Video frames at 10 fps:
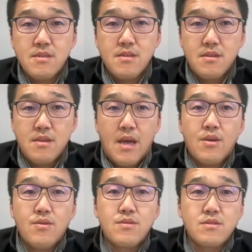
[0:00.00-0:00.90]
and then the
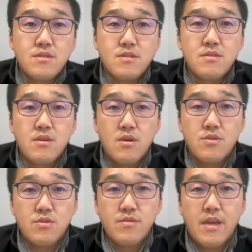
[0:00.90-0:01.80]
accuracy is
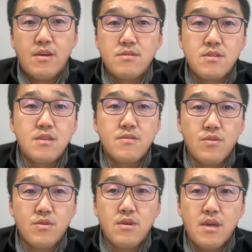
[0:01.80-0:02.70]
sort of guaranteed
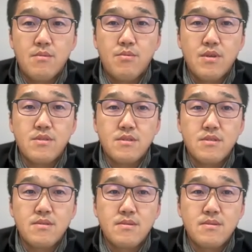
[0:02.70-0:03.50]
for the enterprises.